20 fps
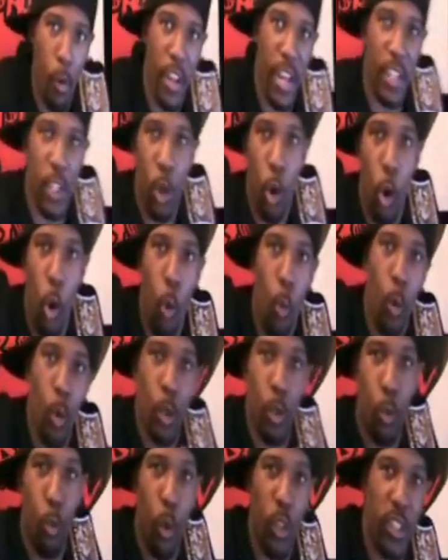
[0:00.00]
Y'all can all
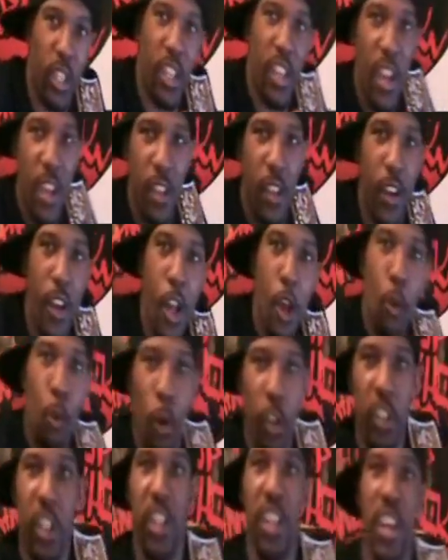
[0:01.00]
walk together. Walk
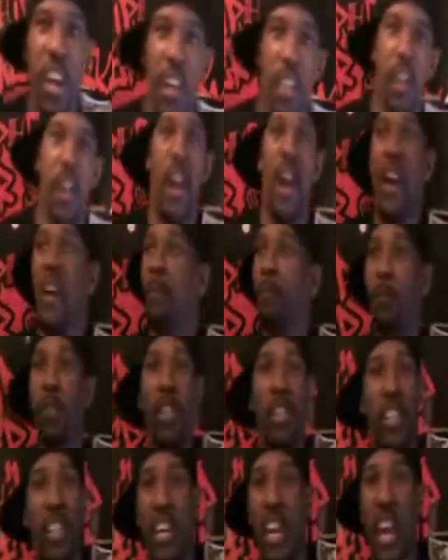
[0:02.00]
together.
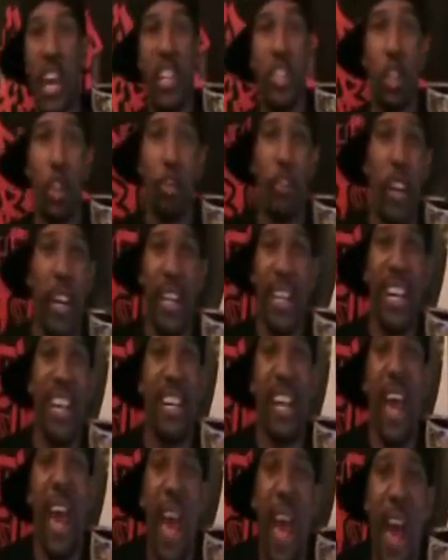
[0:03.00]
Gears 3 need to
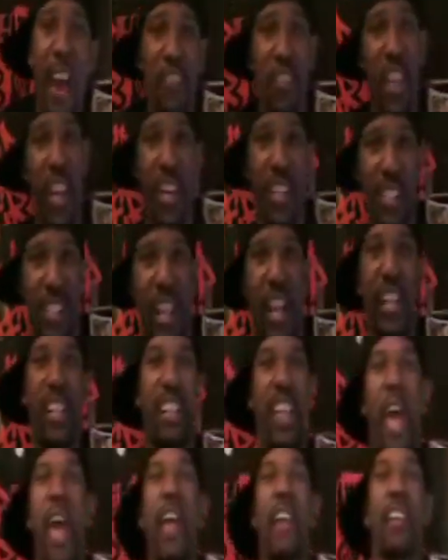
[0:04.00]
have things like
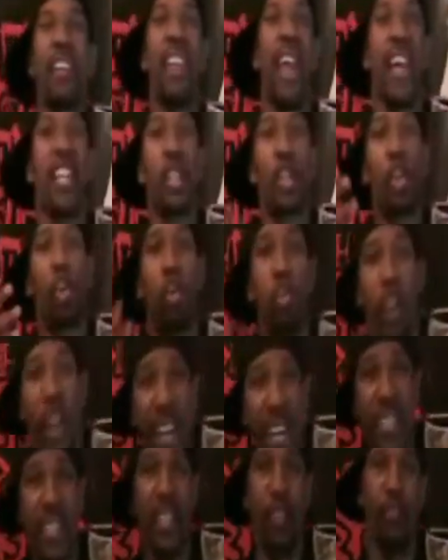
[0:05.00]
that. That's
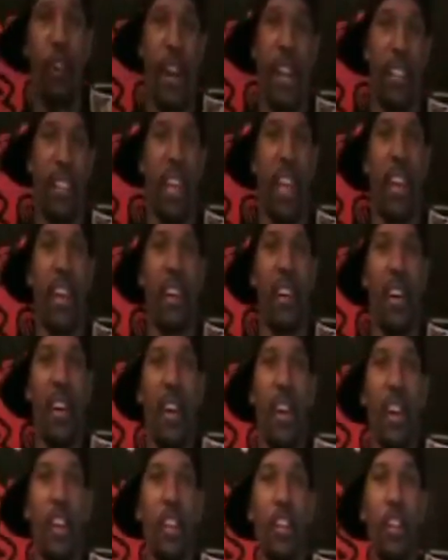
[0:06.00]
crazy right there.
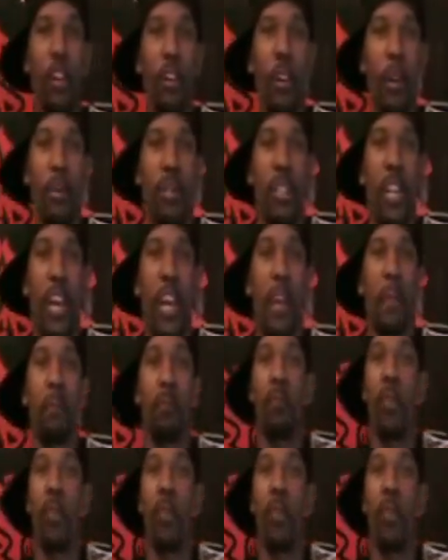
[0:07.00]
You know what I'm saying?